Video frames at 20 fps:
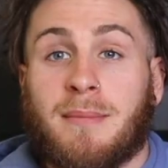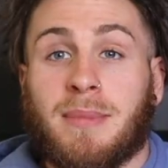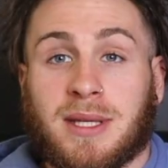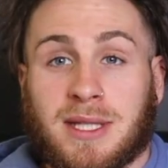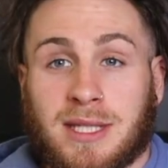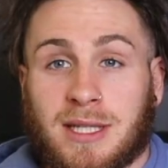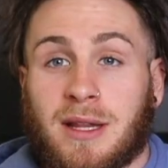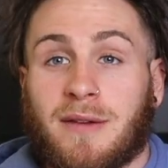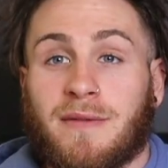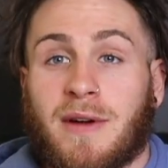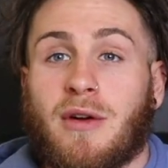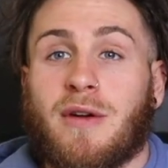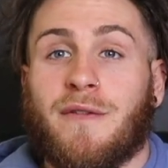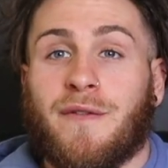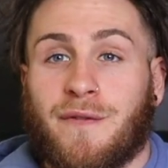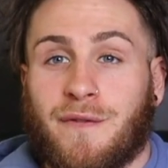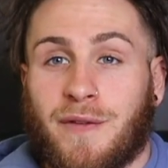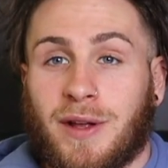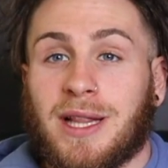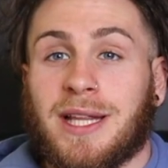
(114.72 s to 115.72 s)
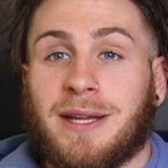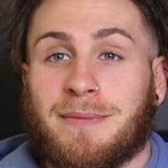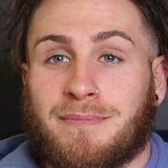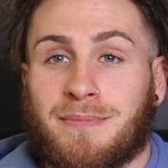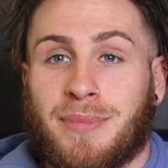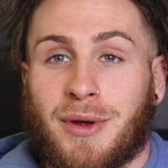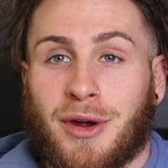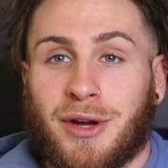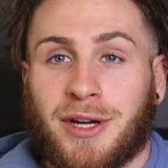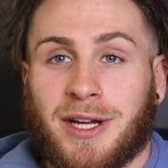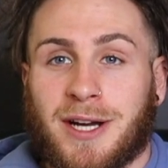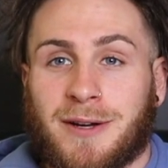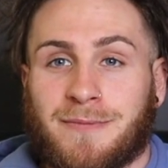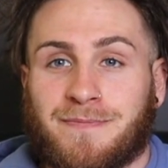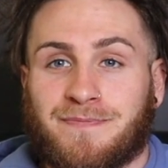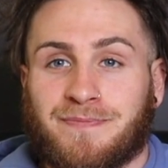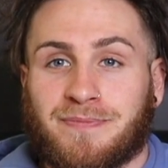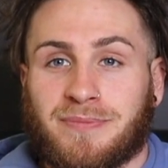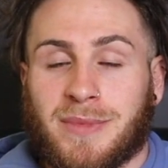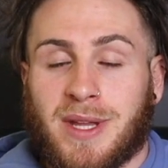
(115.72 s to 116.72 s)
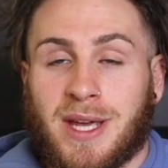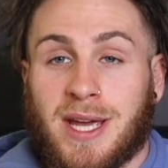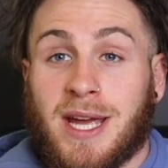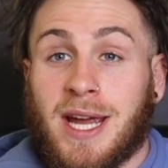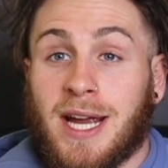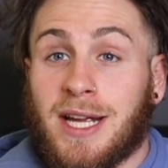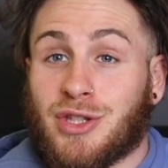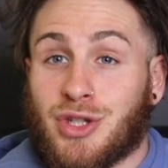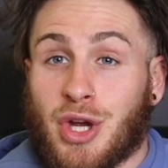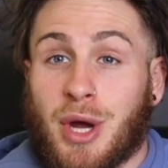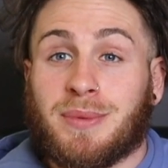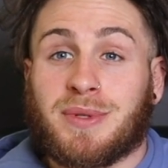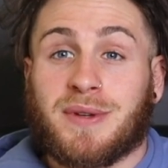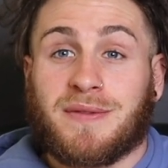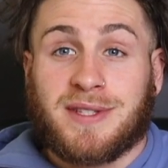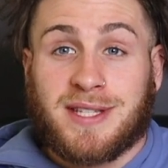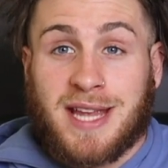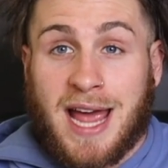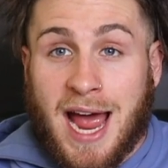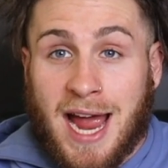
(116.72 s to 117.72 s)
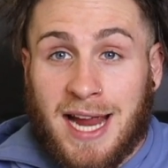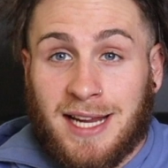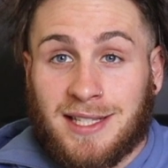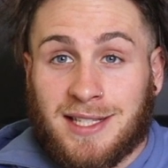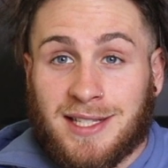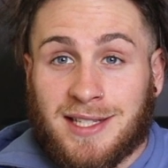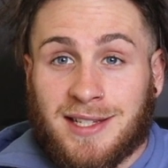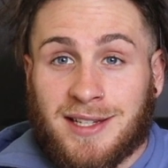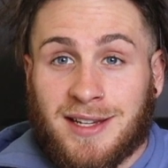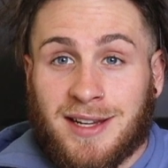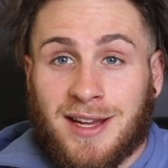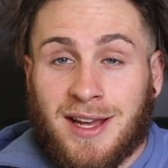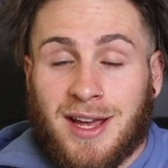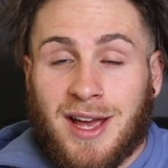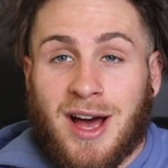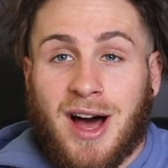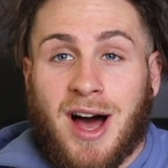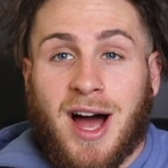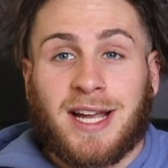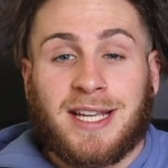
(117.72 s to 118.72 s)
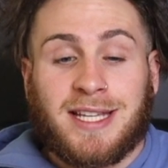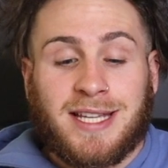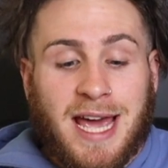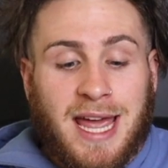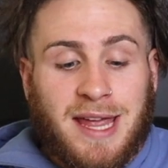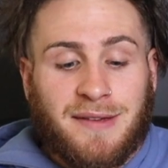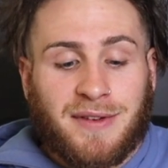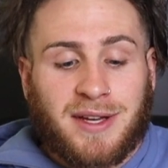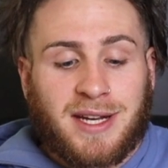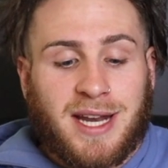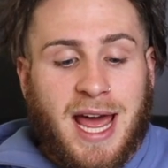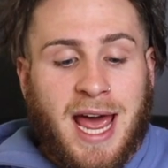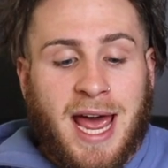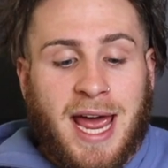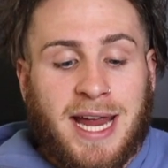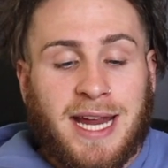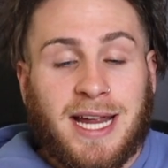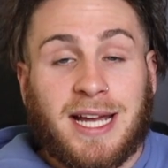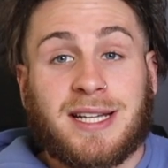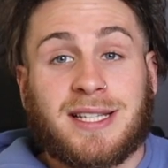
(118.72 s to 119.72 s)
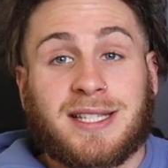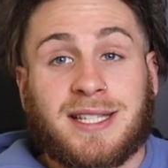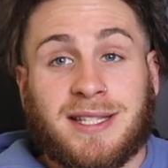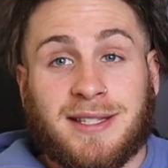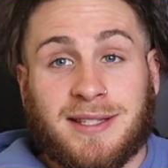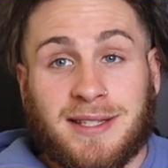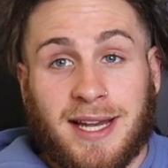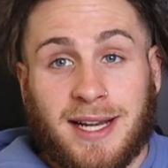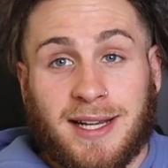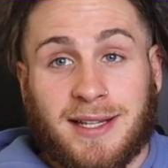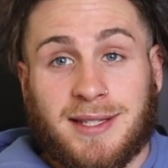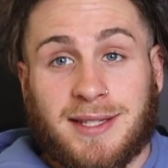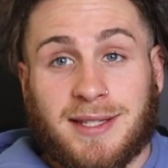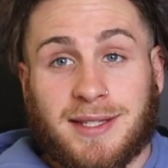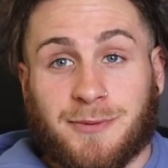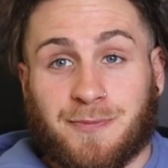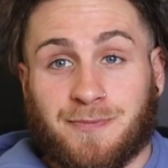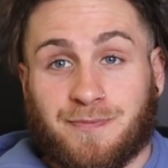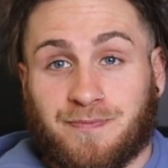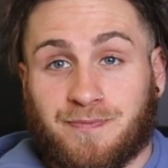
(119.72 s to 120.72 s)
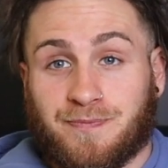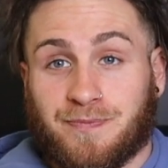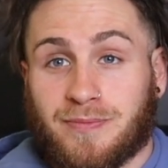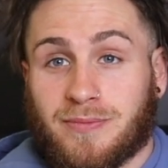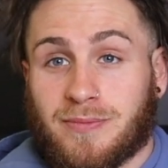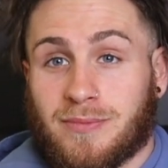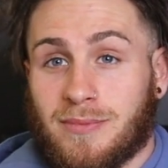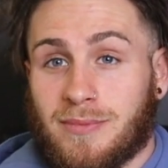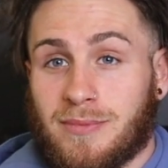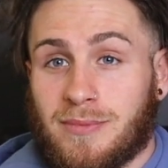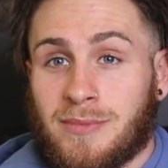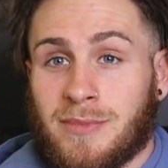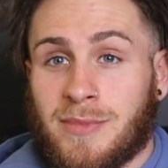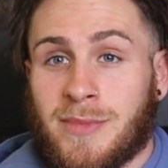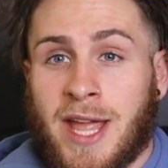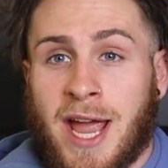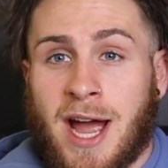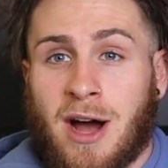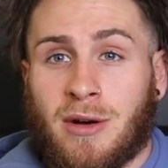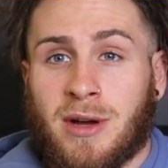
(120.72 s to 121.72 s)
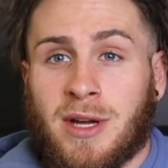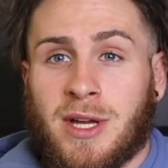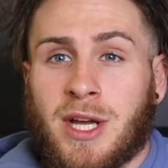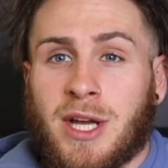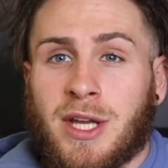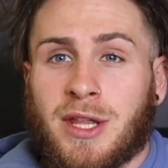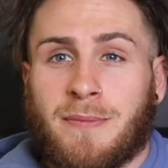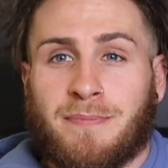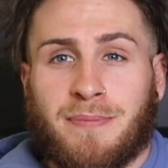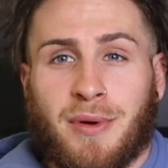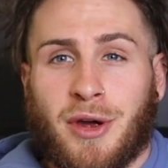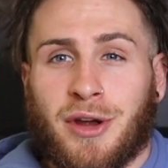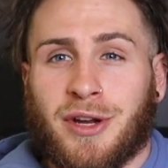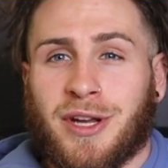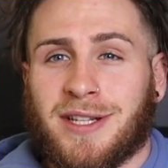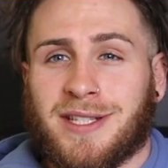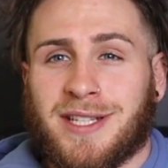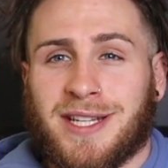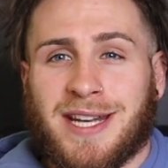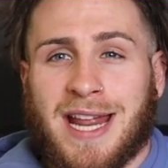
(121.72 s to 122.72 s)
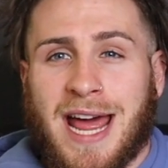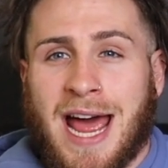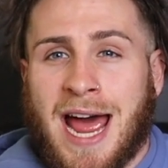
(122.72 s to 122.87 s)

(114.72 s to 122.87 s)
but still a very filling burger. In terms of taste, I gave it a 6. Now, the burger didn't